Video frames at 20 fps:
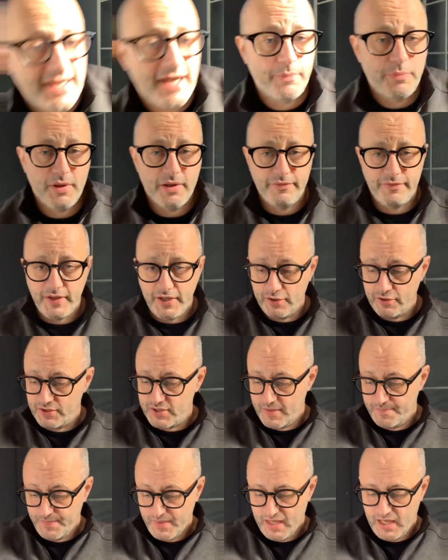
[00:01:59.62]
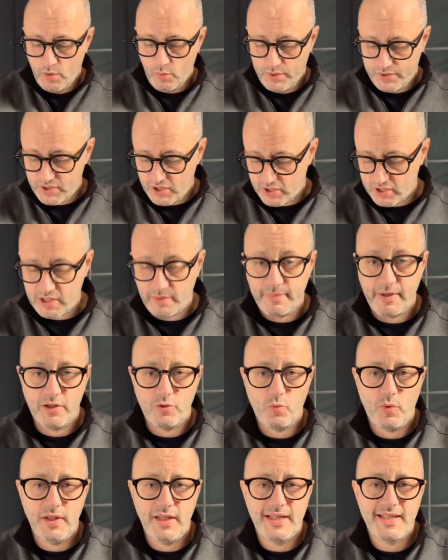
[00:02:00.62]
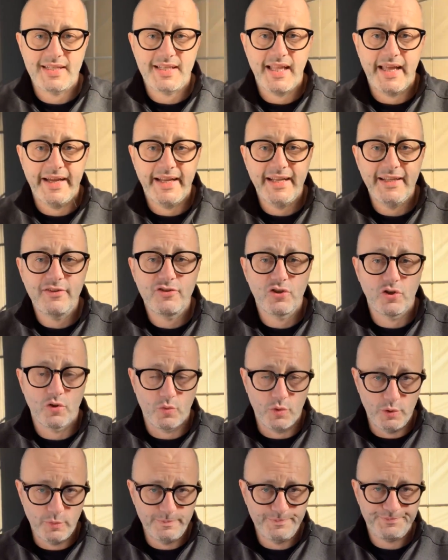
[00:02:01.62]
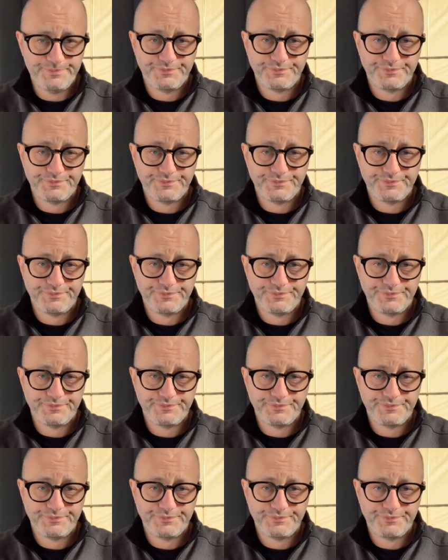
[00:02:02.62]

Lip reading: couple of years, we talked about, well, let's light into a room